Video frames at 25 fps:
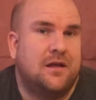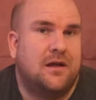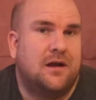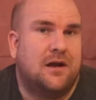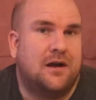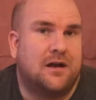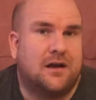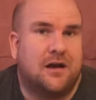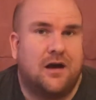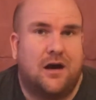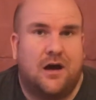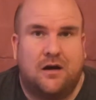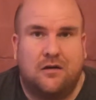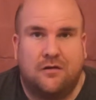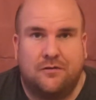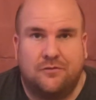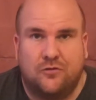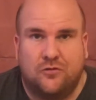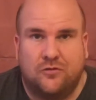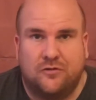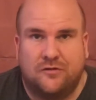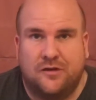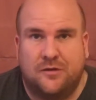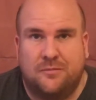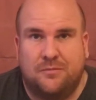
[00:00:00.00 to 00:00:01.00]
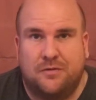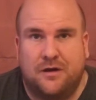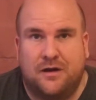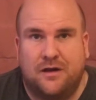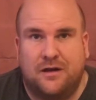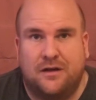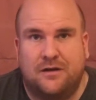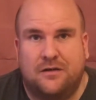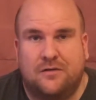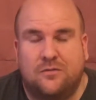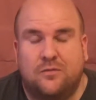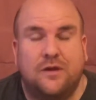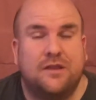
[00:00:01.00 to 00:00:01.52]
a car with autopilot.